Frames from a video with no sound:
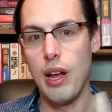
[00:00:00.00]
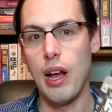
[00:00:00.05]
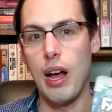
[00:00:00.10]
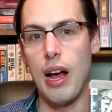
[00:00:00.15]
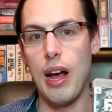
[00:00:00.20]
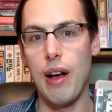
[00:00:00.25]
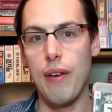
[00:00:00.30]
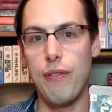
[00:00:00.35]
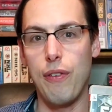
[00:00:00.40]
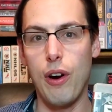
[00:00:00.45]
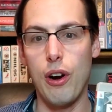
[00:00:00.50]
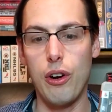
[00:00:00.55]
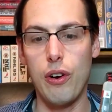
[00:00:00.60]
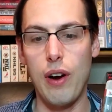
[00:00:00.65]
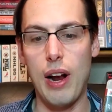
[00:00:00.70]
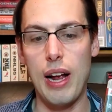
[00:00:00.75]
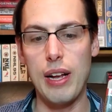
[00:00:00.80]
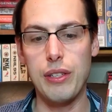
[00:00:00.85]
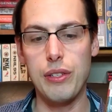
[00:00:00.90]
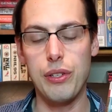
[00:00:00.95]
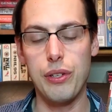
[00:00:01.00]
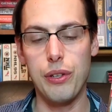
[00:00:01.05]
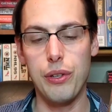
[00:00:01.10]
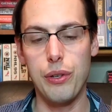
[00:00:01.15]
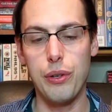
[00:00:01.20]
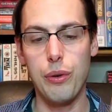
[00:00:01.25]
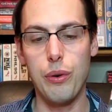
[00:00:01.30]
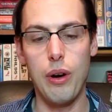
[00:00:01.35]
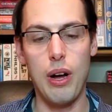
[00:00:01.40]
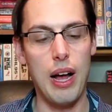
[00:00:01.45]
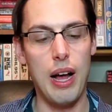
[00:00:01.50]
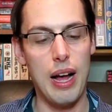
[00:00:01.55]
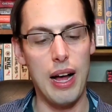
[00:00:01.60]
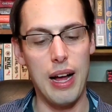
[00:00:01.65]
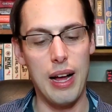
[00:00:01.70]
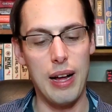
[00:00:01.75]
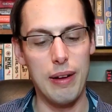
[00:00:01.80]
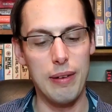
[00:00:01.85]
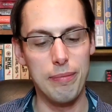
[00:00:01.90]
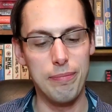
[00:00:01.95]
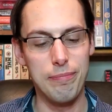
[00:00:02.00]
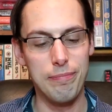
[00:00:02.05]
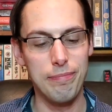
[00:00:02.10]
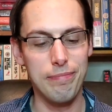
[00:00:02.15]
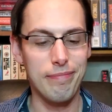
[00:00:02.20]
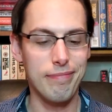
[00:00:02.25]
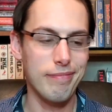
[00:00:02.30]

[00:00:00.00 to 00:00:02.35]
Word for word: Uh, Far Cry two. Um...